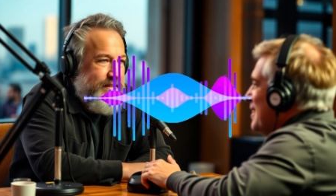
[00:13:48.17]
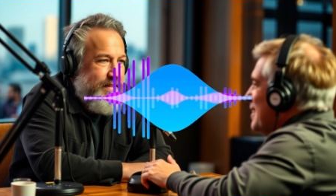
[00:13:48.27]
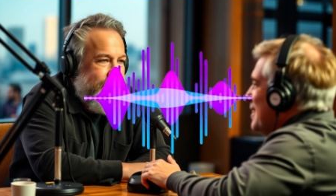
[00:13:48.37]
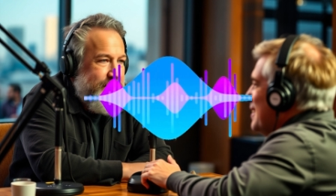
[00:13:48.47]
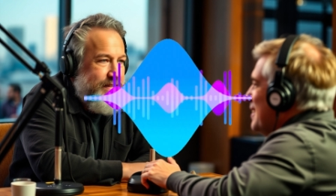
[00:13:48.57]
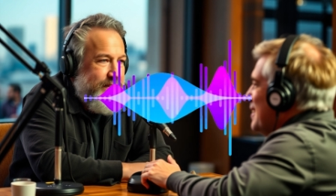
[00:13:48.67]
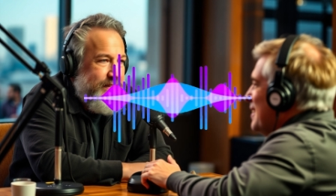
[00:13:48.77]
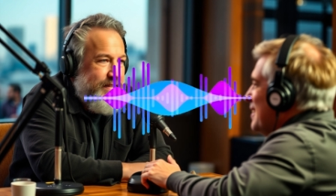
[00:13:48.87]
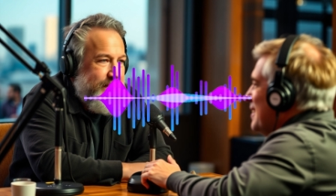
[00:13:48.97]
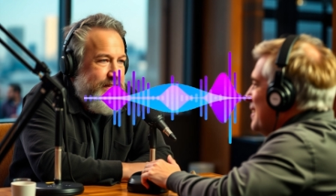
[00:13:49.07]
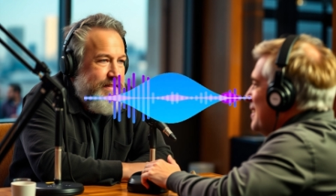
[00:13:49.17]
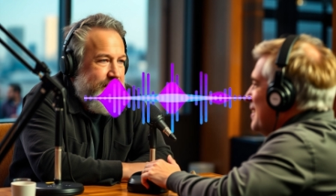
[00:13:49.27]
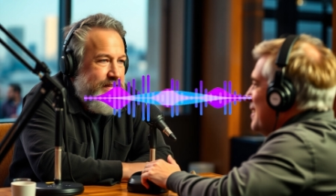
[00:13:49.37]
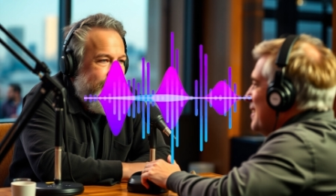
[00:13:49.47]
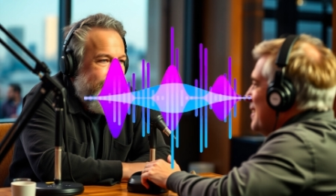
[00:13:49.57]
to understanding
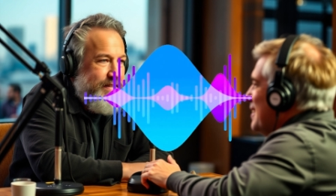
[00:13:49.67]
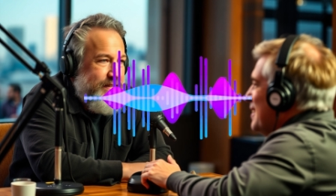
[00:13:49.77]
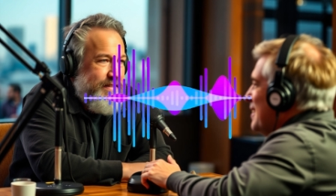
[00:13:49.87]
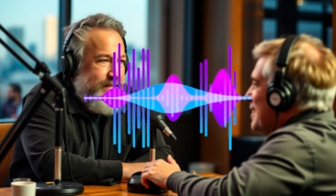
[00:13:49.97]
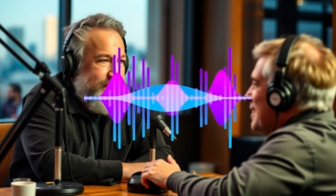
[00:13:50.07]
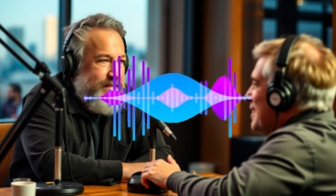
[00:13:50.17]
how it works.